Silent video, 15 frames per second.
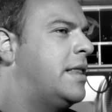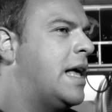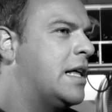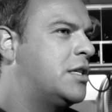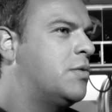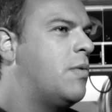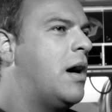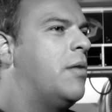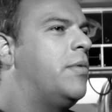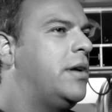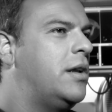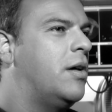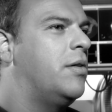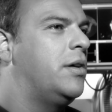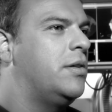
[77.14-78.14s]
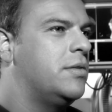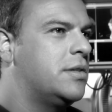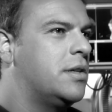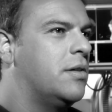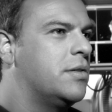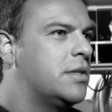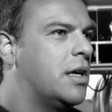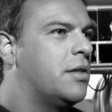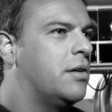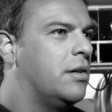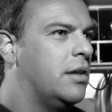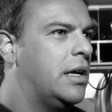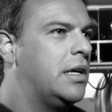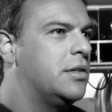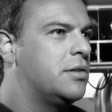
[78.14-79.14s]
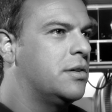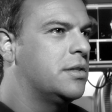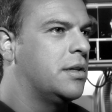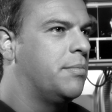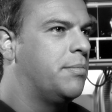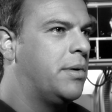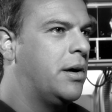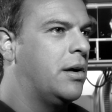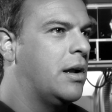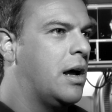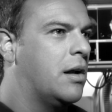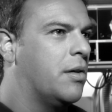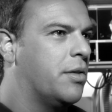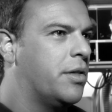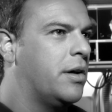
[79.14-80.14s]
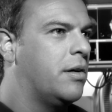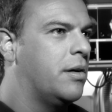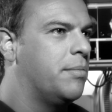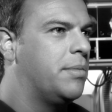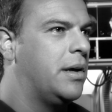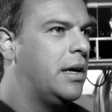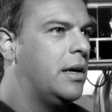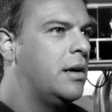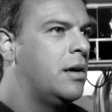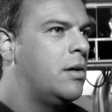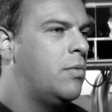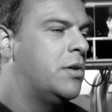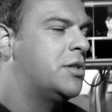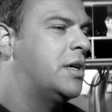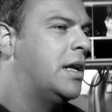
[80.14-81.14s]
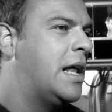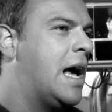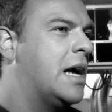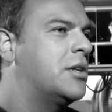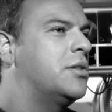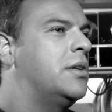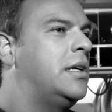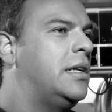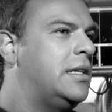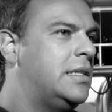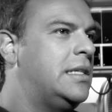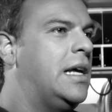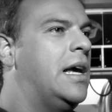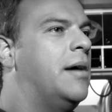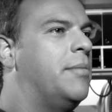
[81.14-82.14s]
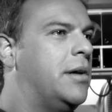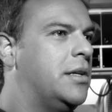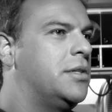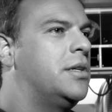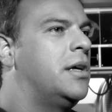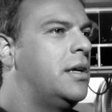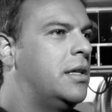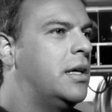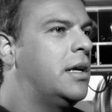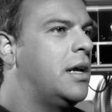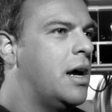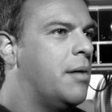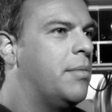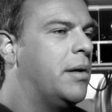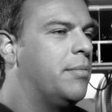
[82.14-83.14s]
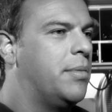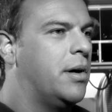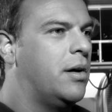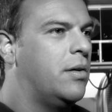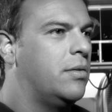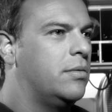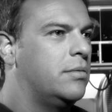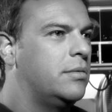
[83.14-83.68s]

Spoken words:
That's why we don't use those other lasers in periodontal therapy, which can actually damage the gum and bone.